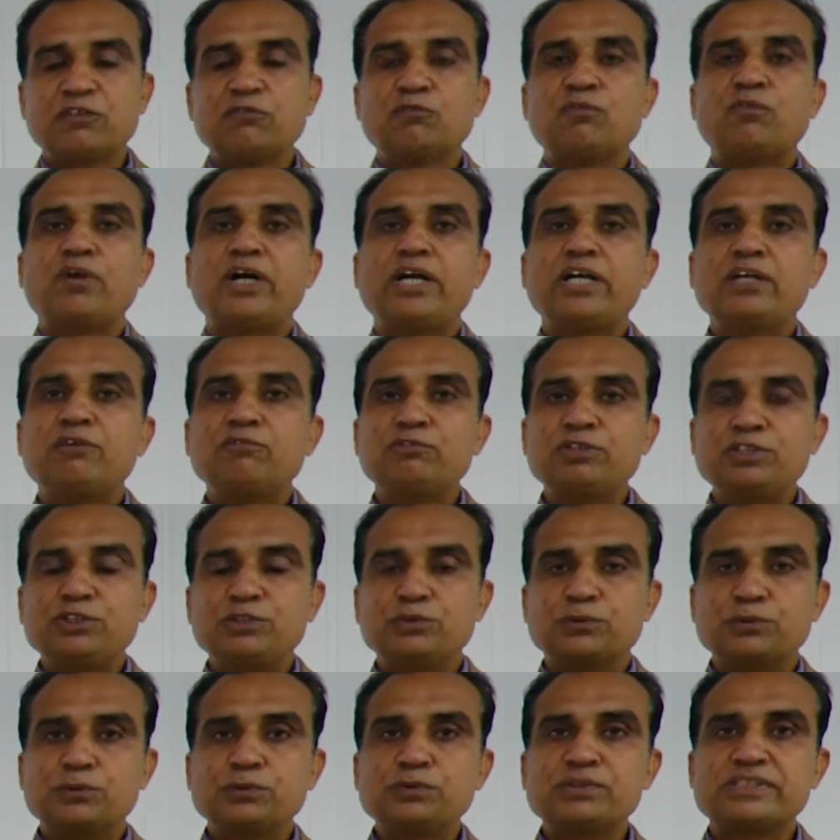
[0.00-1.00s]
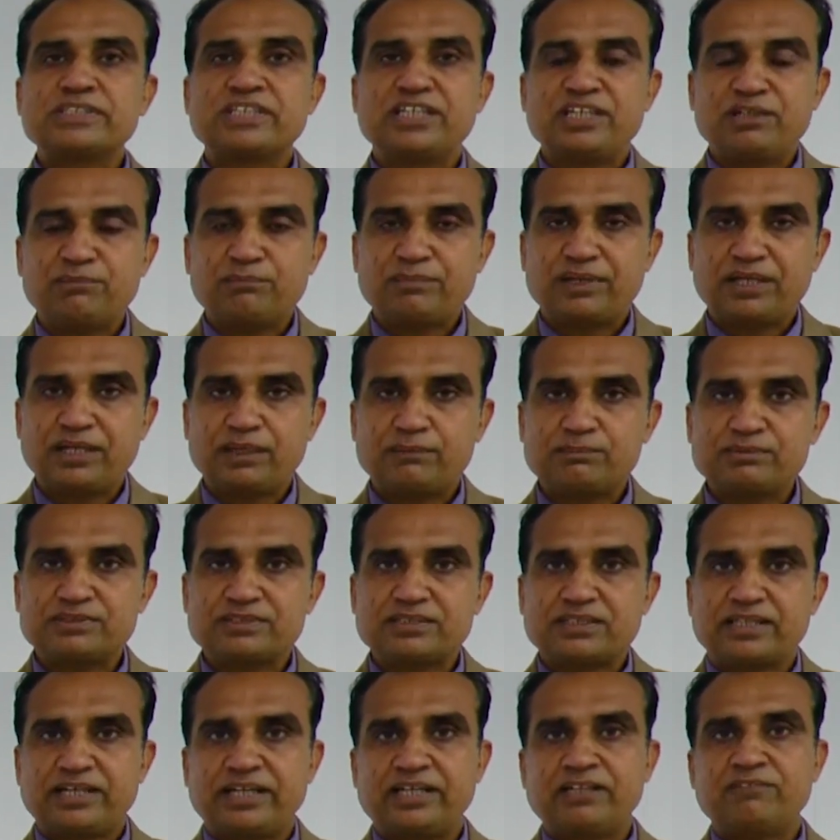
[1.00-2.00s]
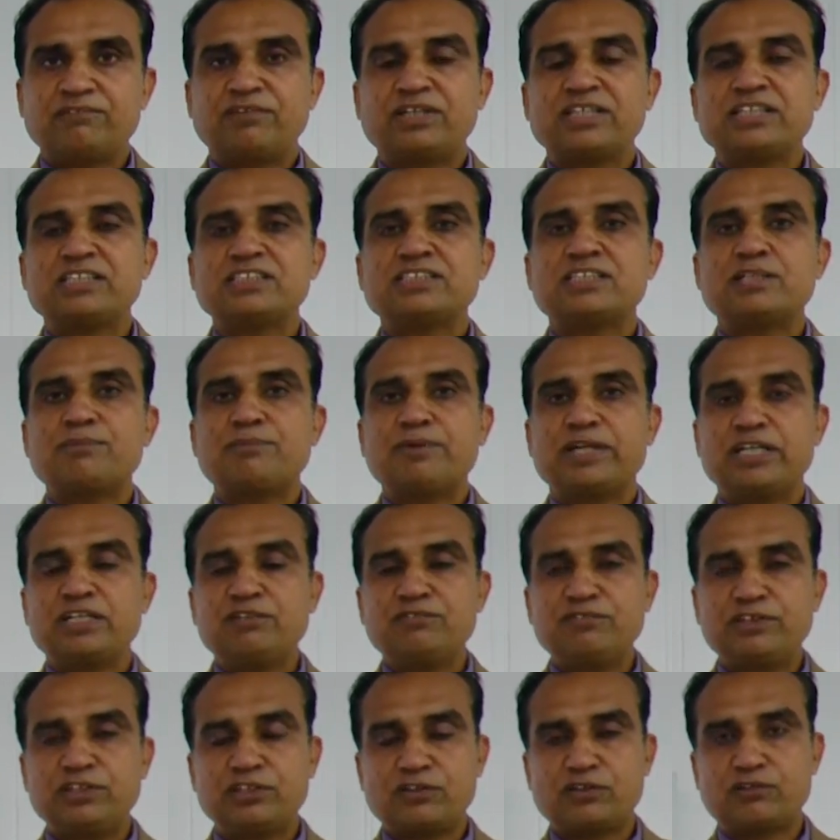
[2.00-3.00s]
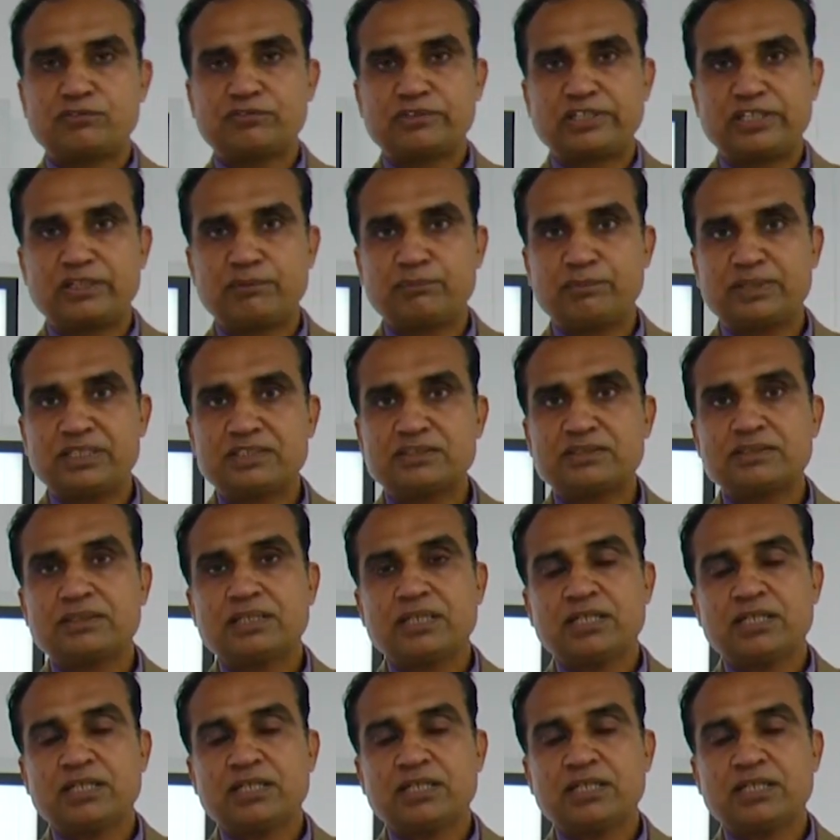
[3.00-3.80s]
why we use K maps and what is the benefit of K maps.